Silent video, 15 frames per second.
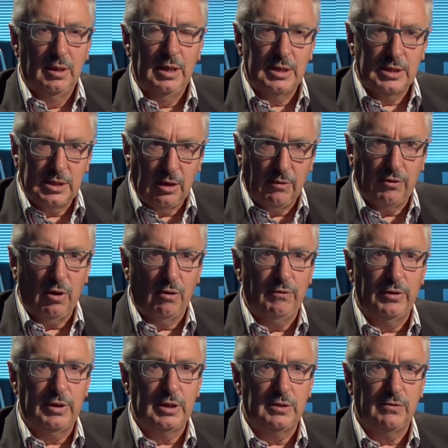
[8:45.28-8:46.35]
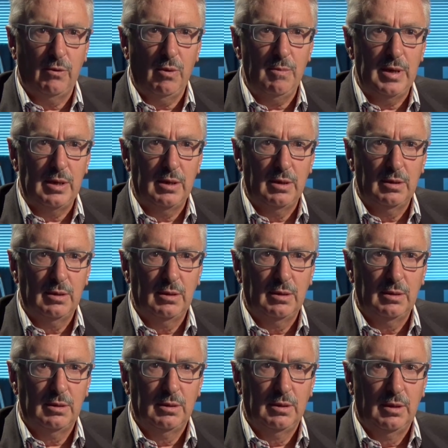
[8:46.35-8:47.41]
is self-confidence for women.
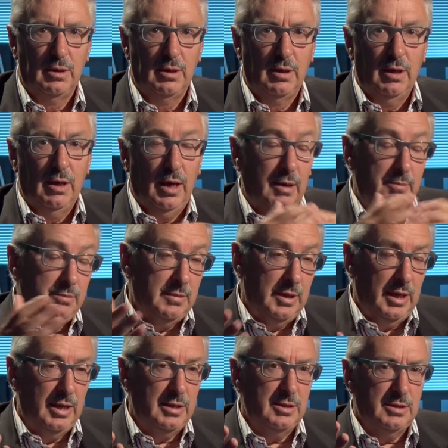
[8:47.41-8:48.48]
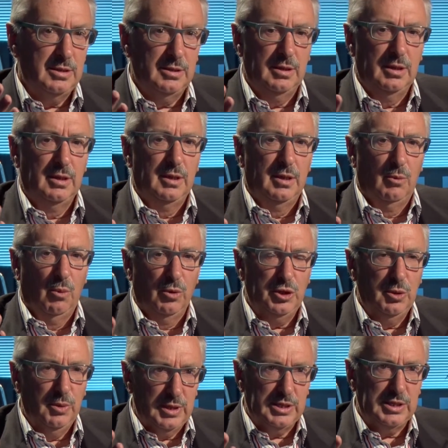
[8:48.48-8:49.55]
And once
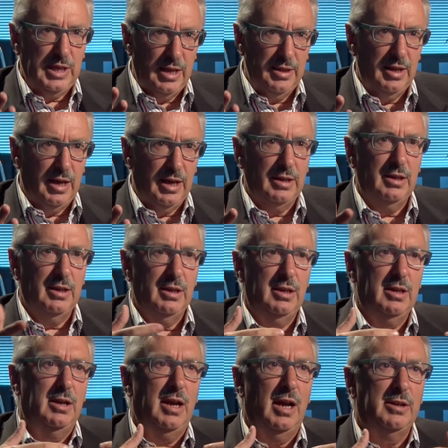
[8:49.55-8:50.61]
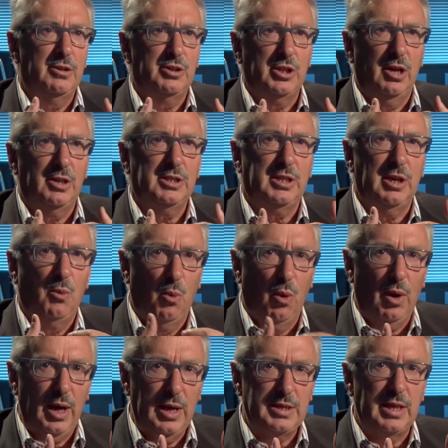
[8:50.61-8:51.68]
you understand that, and you start to say,
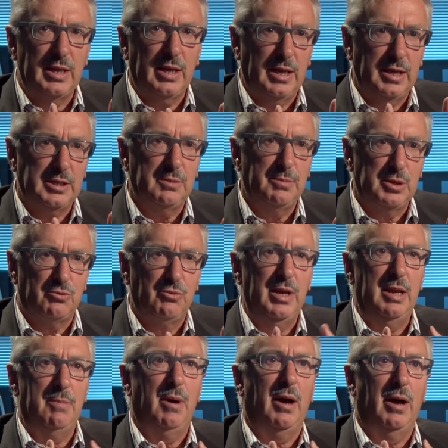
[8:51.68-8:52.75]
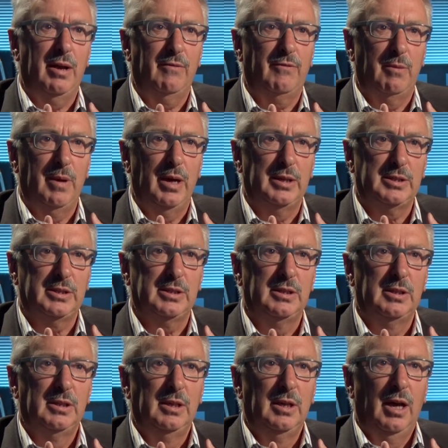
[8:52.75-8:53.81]
why is it that customers really buy from us?
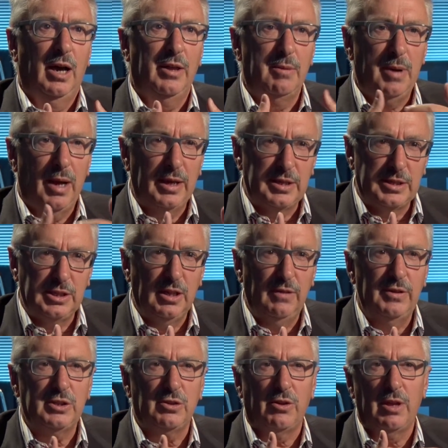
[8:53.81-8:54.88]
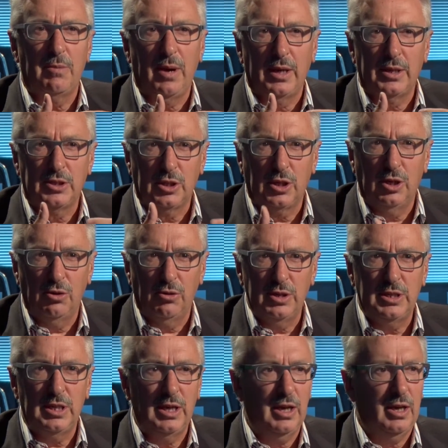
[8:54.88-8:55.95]
Are they buying a service, or are they buying
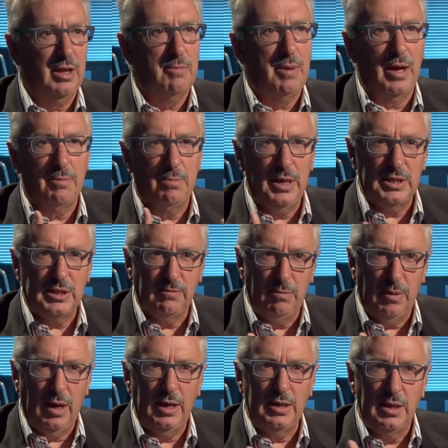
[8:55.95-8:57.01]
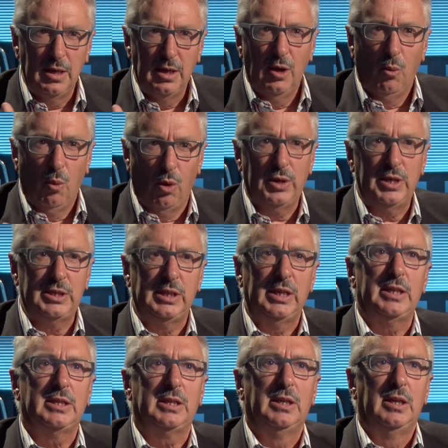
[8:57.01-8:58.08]
security? Are they buying peace of mind? What is
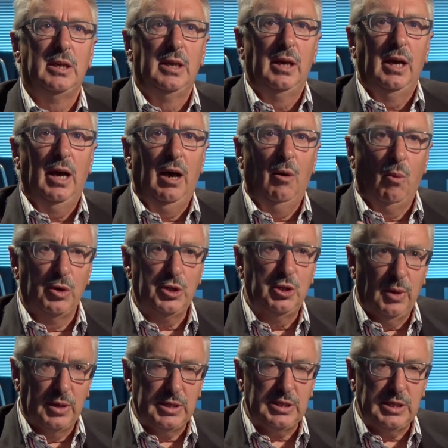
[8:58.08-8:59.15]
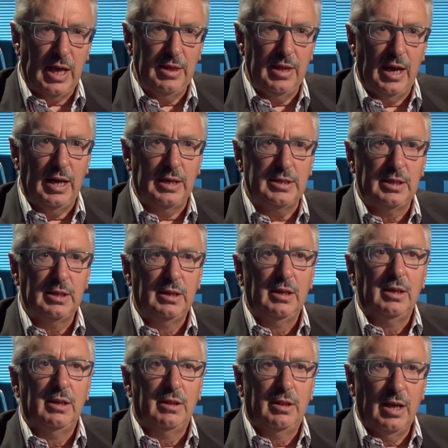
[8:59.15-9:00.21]
it? Once you understand that,
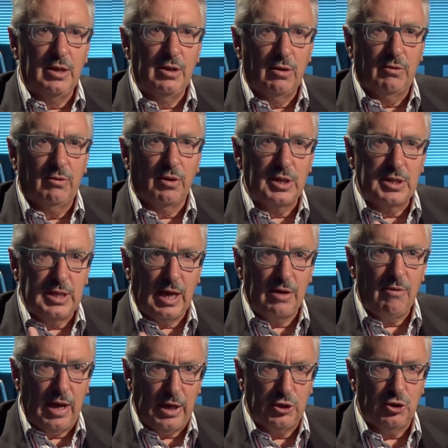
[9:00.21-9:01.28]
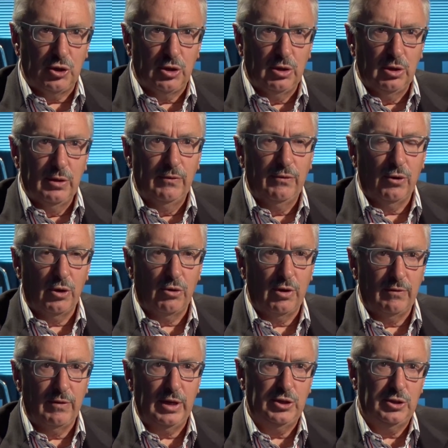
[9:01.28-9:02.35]
then you've got a direction for your
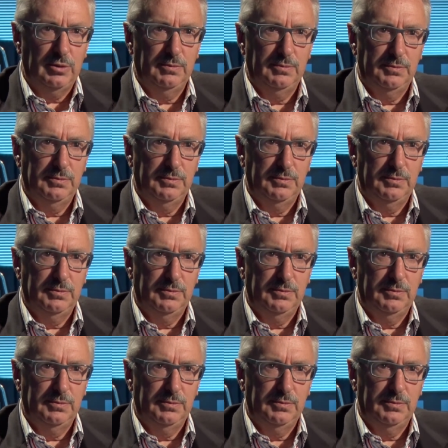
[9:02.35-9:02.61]
innovation.